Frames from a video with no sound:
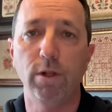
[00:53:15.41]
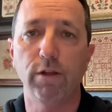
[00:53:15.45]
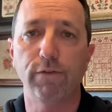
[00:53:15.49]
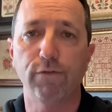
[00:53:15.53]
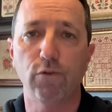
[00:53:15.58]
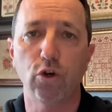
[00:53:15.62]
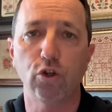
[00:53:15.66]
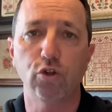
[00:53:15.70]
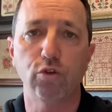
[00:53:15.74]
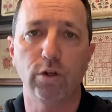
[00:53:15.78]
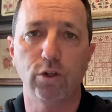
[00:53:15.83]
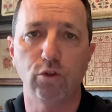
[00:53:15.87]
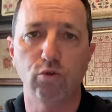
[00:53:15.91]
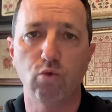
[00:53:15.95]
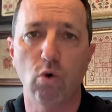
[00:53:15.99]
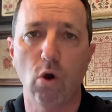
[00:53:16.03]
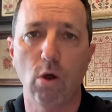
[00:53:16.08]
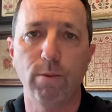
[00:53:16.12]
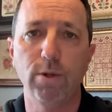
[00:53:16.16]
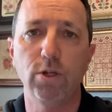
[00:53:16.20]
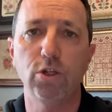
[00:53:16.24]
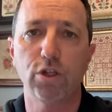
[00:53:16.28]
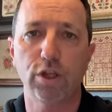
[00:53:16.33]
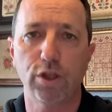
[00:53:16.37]
the verse is
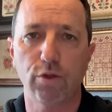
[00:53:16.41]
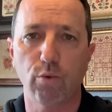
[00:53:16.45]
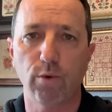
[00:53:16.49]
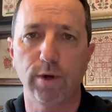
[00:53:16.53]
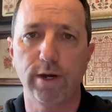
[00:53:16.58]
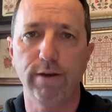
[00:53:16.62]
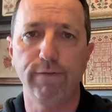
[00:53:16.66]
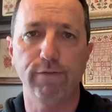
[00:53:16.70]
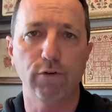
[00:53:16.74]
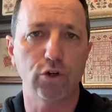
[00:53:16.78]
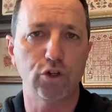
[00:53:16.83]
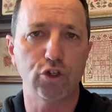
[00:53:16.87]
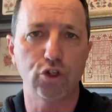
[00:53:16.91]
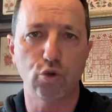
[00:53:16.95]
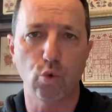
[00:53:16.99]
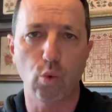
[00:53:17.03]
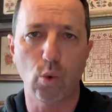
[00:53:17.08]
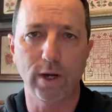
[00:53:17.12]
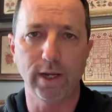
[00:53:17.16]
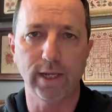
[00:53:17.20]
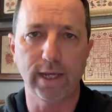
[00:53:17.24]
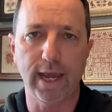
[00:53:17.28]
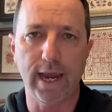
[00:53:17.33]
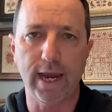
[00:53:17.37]
Romans 3, verse
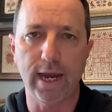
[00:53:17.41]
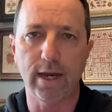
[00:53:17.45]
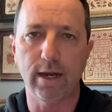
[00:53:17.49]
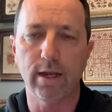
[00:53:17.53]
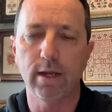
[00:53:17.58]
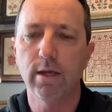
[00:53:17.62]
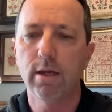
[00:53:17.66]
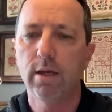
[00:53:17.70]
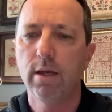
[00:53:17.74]
28.